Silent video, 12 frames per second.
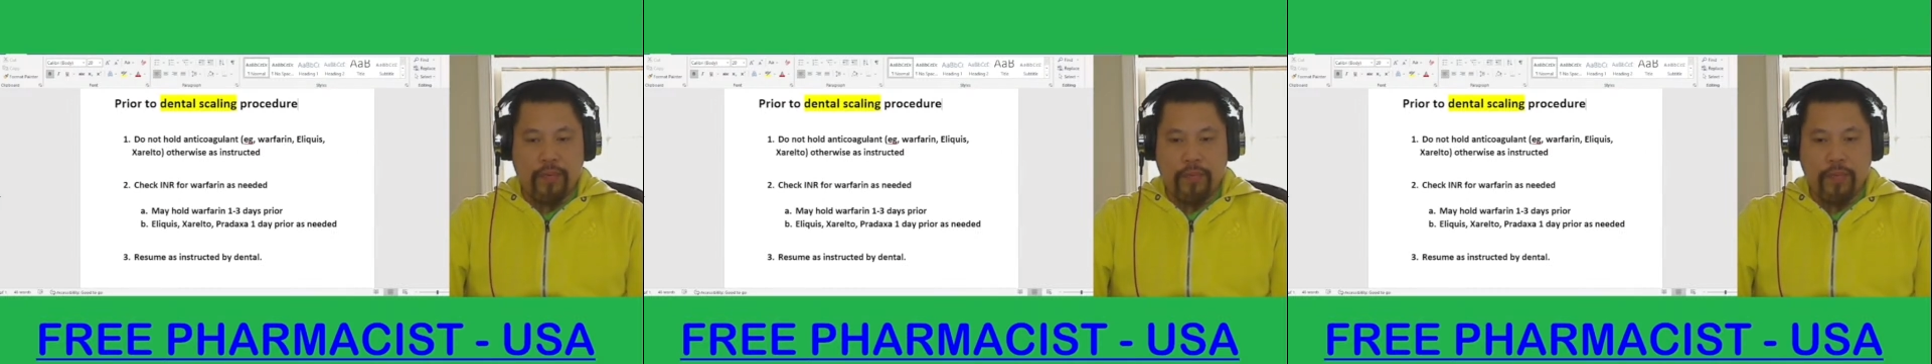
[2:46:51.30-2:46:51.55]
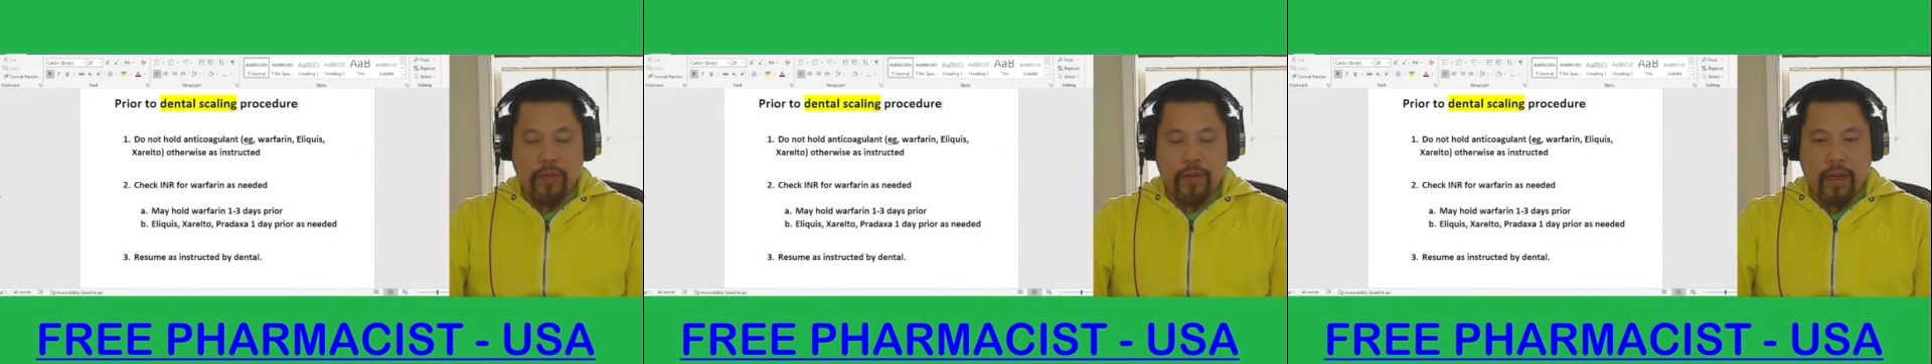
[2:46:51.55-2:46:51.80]

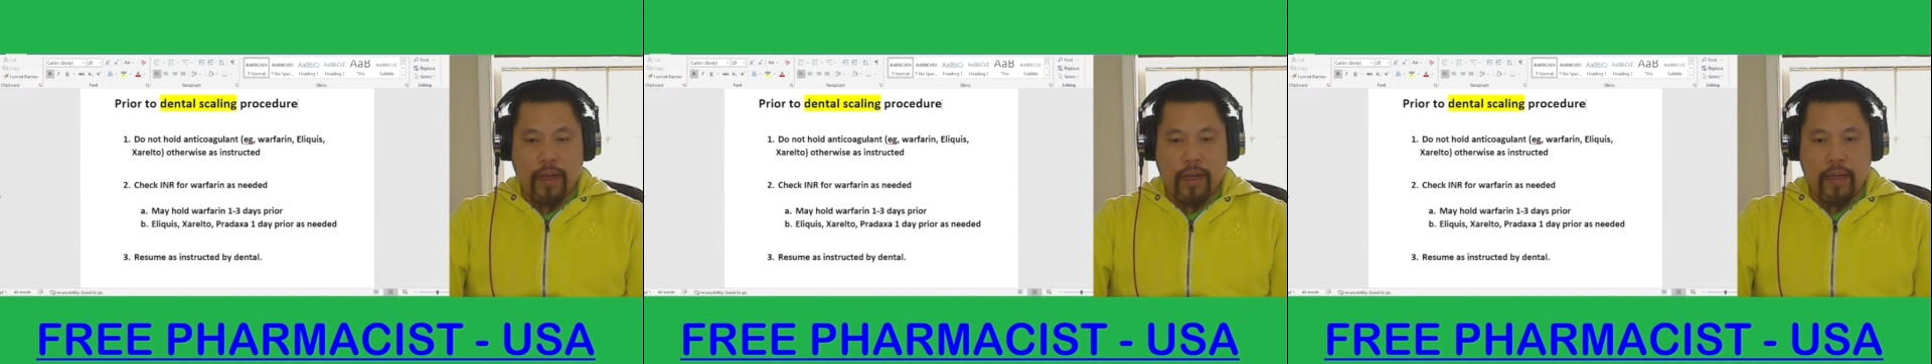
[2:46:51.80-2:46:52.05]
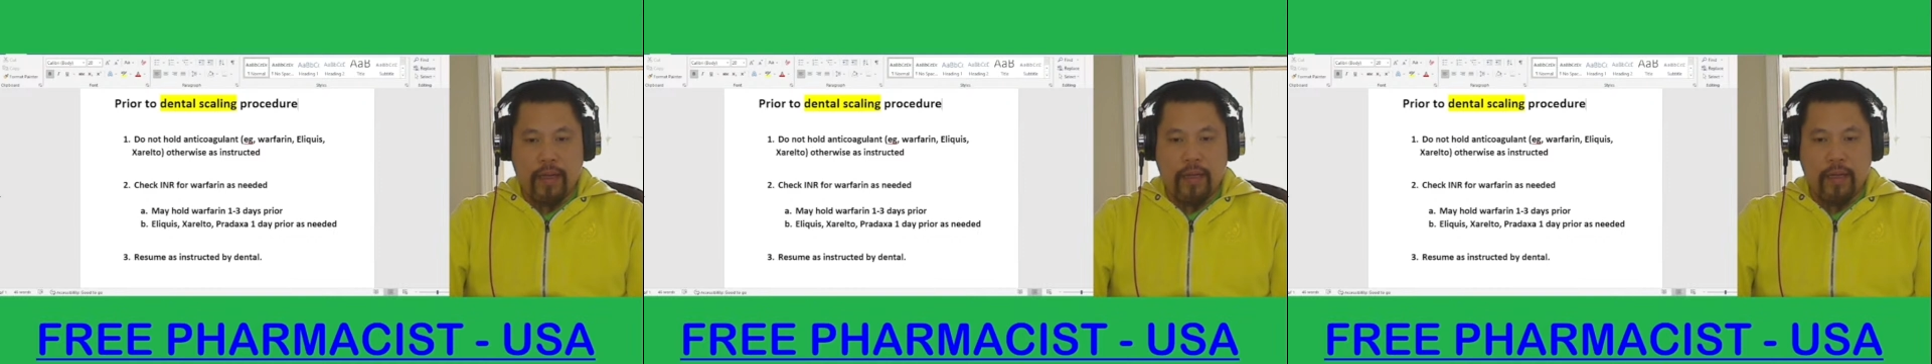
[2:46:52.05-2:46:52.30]
If you
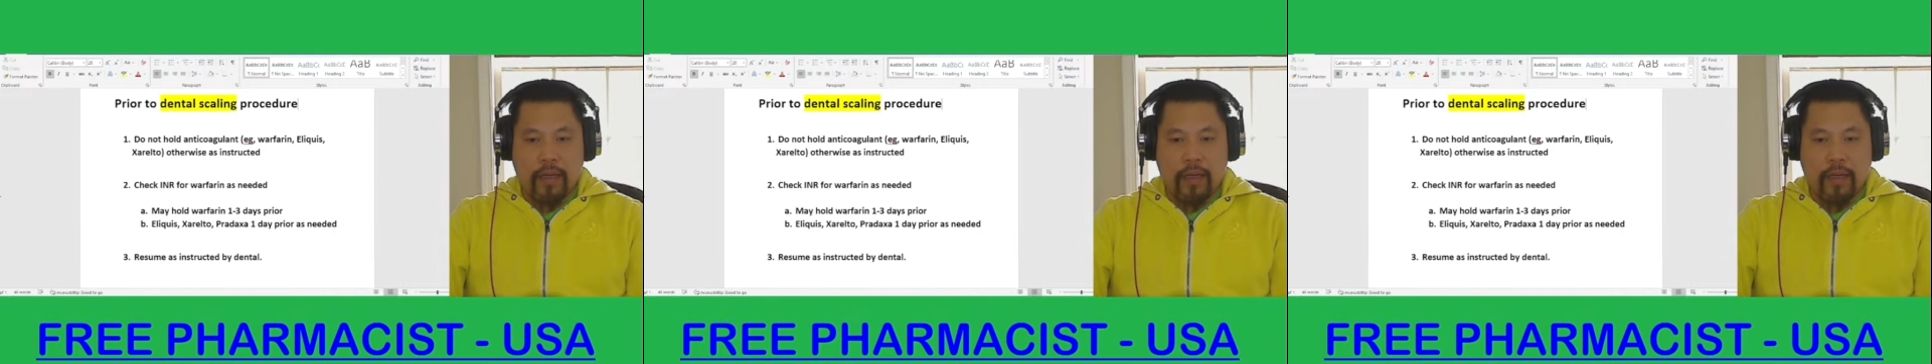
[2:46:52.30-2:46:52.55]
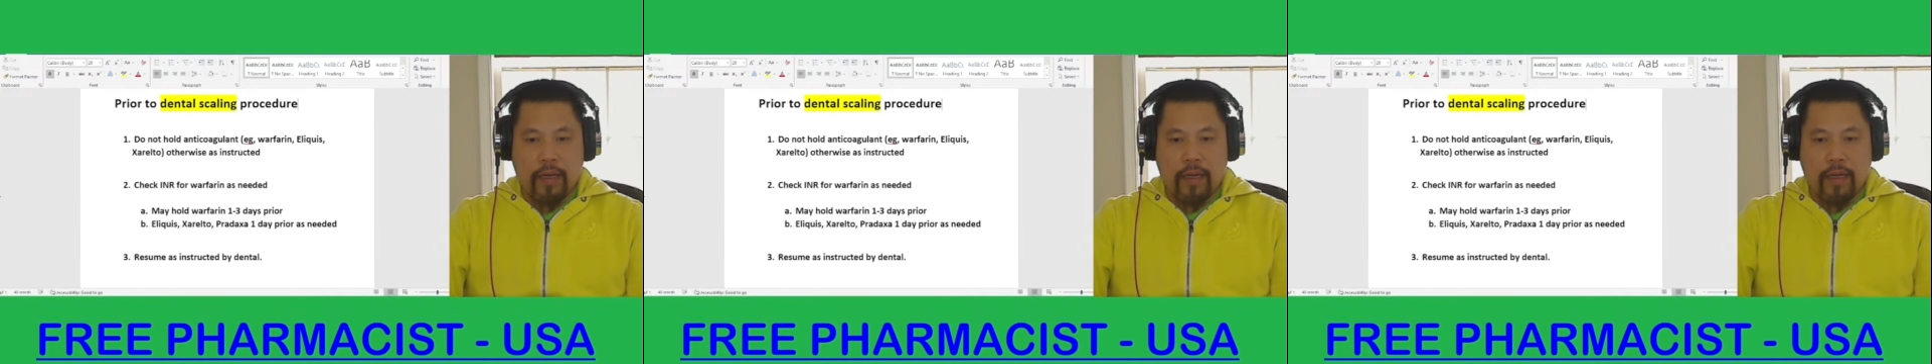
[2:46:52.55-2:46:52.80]
are
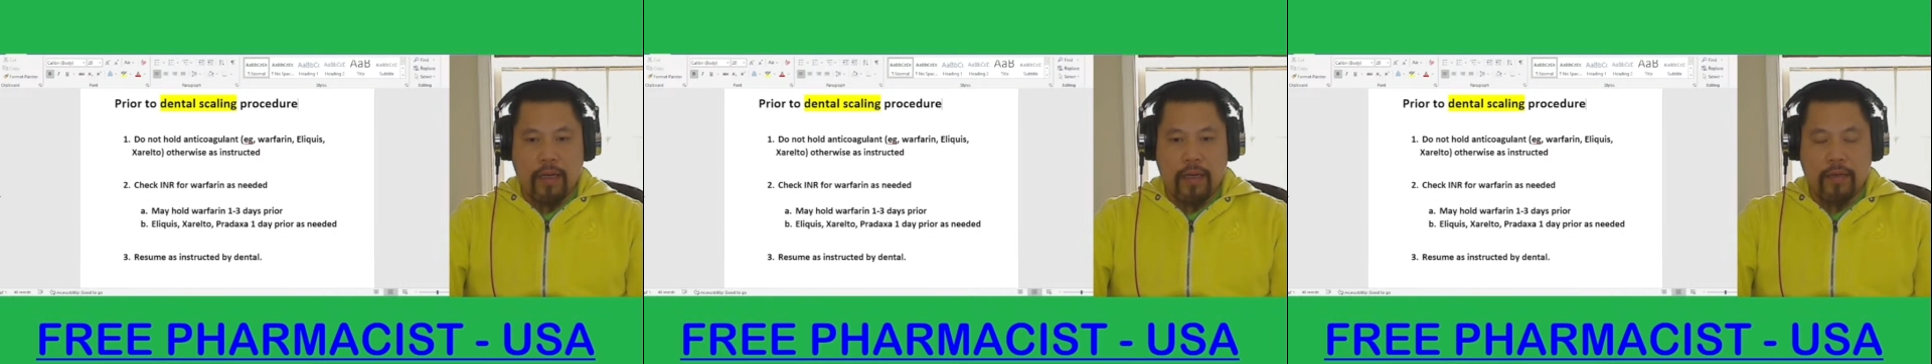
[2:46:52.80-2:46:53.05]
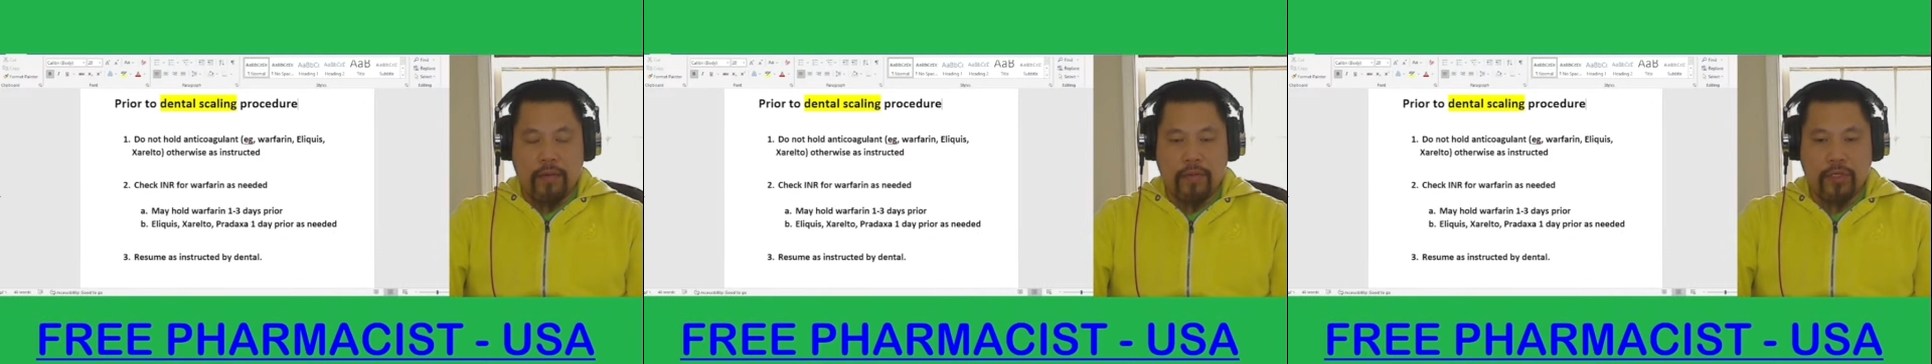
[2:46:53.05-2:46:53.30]

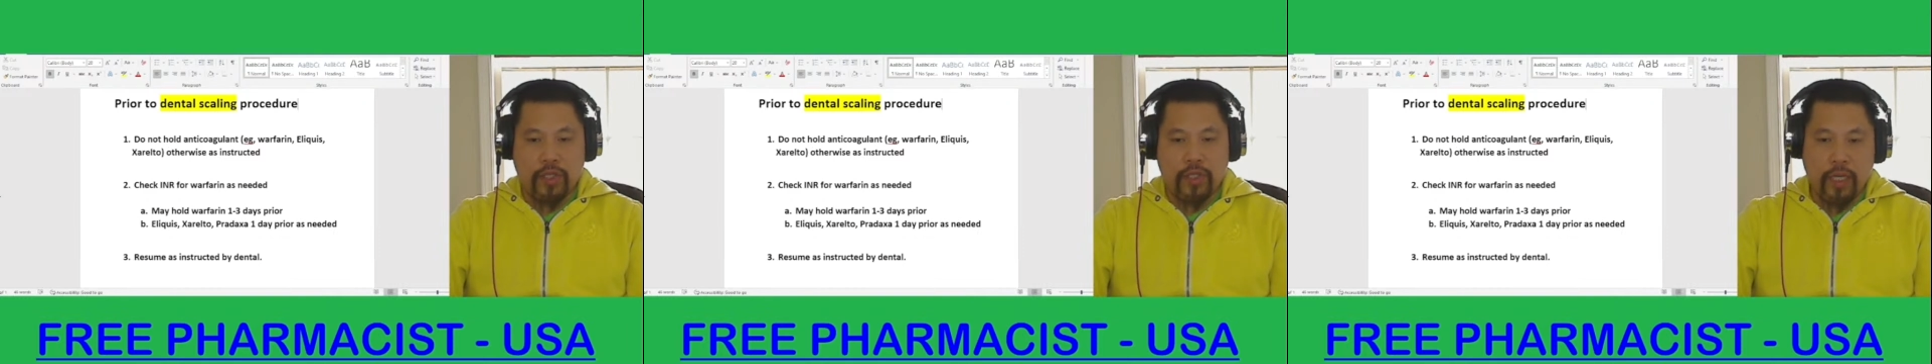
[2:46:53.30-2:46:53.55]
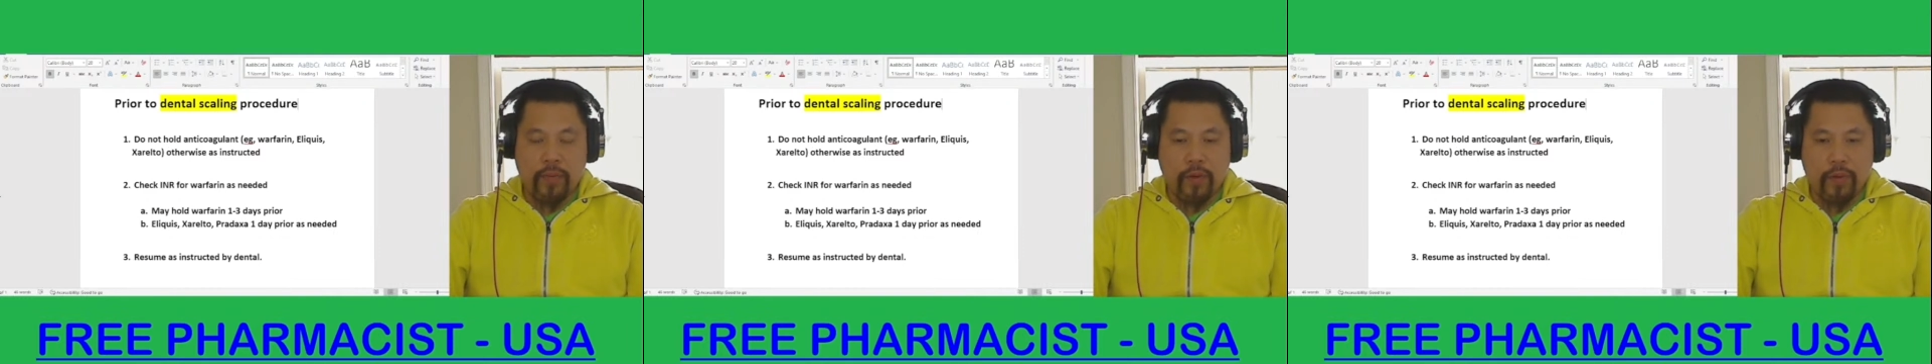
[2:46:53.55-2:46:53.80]

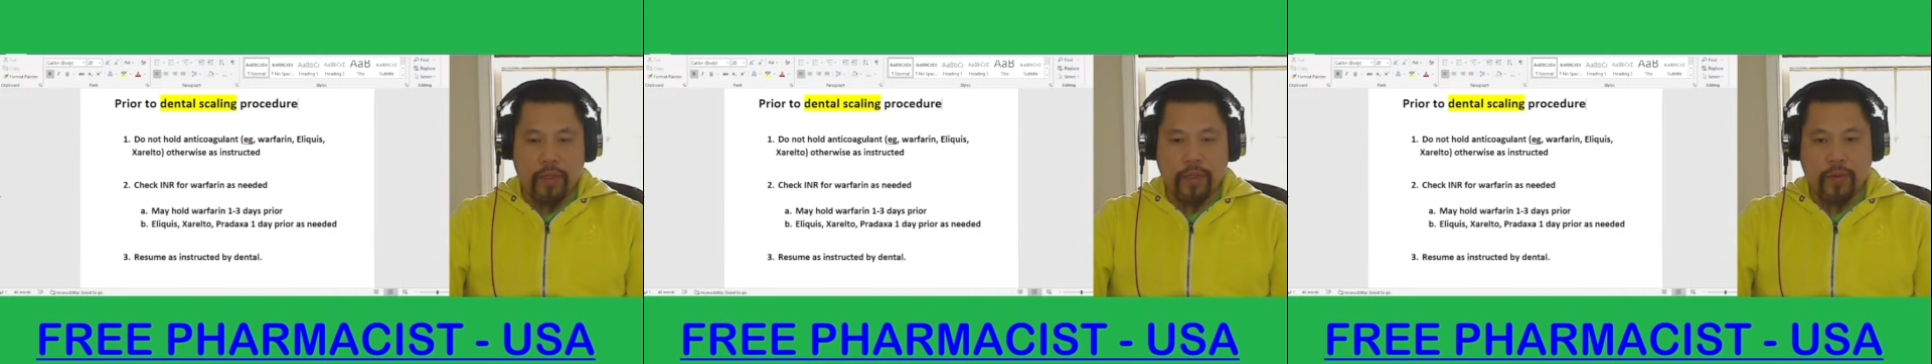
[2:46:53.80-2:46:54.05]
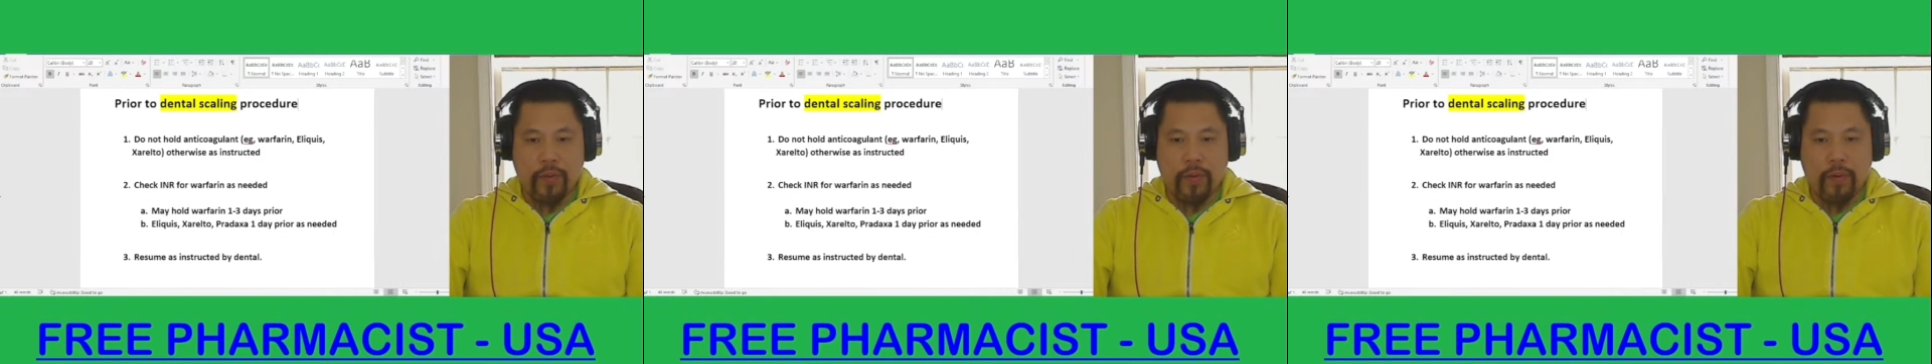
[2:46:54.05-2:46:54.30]
stable
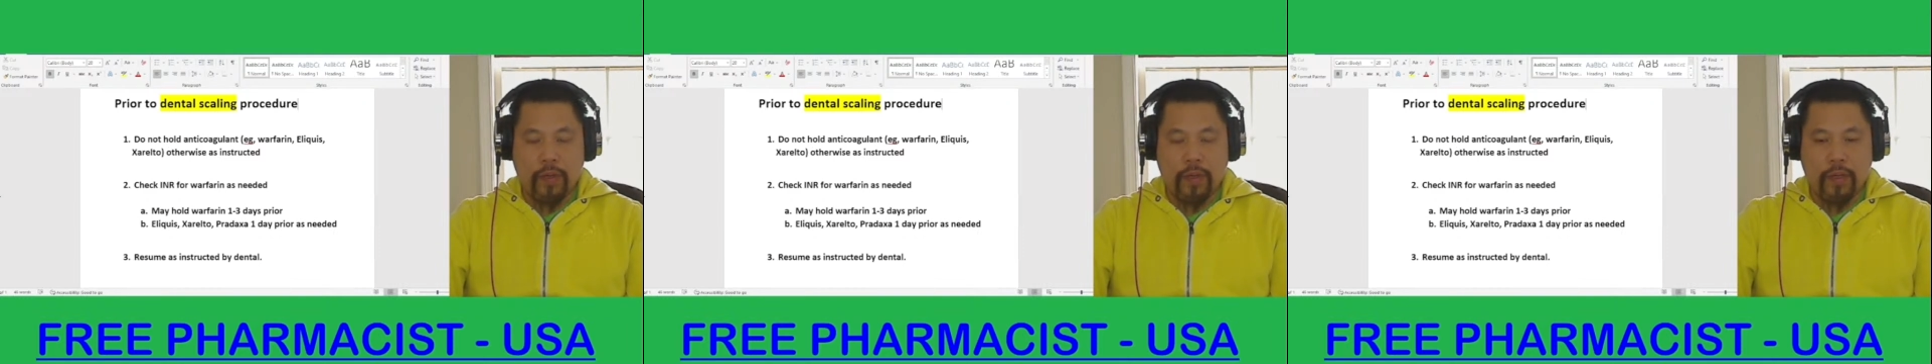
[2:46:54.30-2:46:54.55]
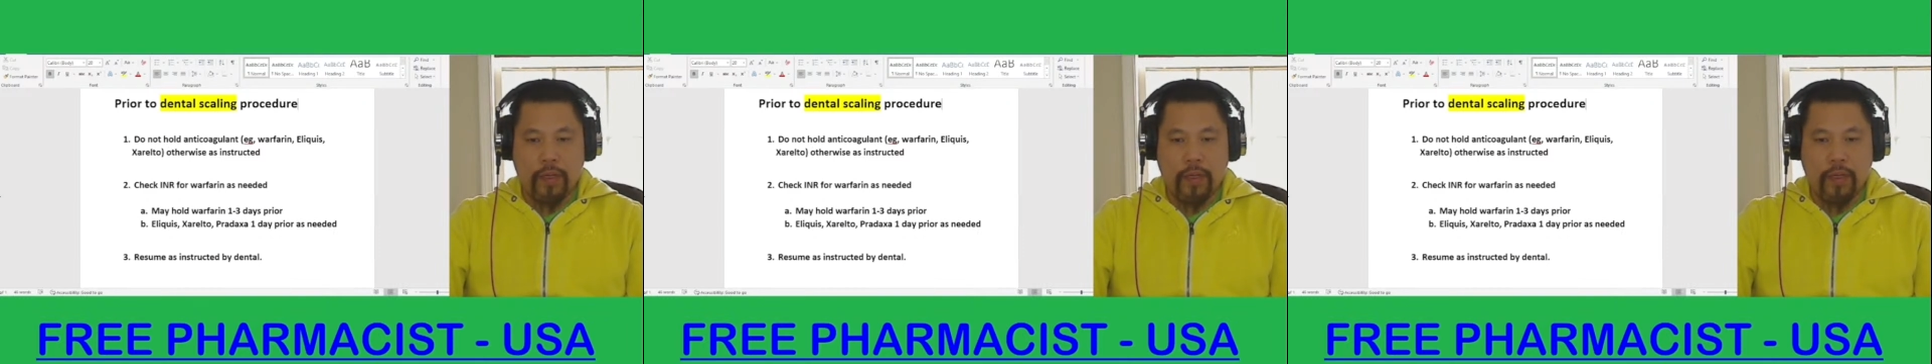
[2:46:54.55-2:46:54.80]
with
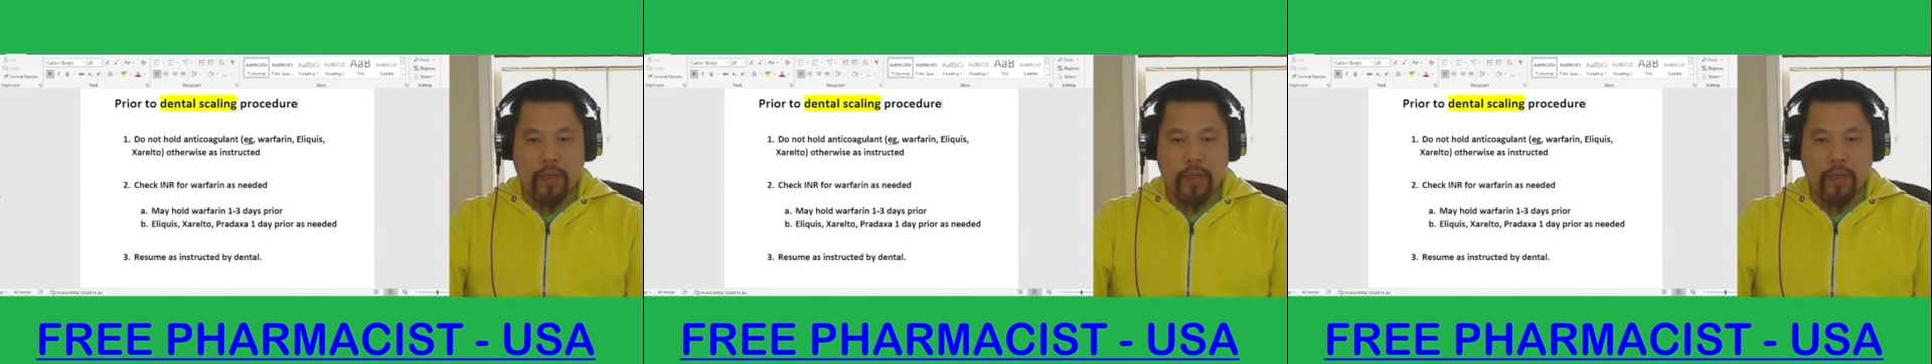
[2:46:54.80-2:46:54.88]
your